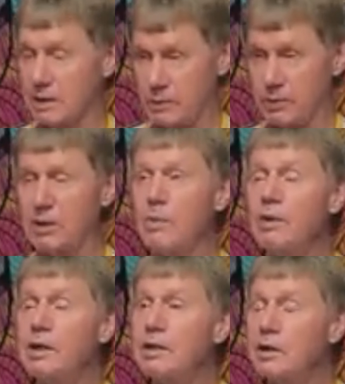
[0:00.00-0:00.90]
yes,
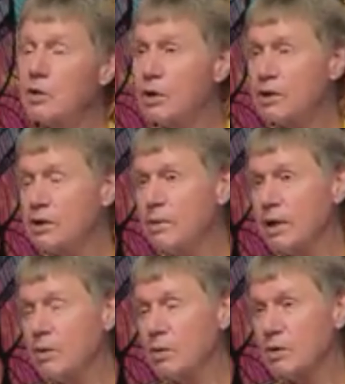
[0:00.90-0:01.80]
predominantly quantum
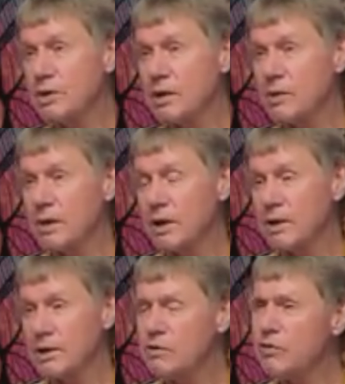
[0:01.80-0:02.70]
and also
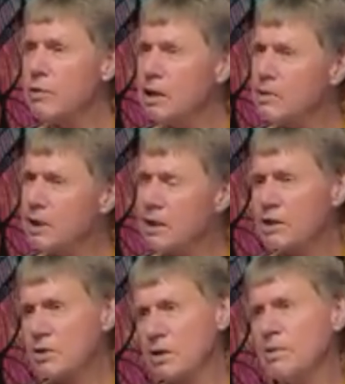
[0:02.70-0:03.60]
uh, just from anybody
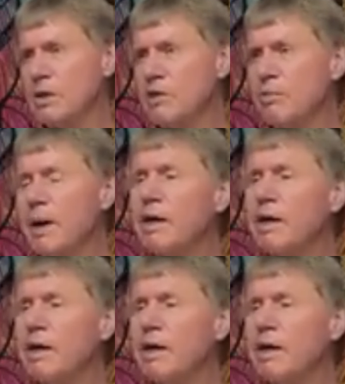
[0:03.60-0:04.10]
that's got a bit of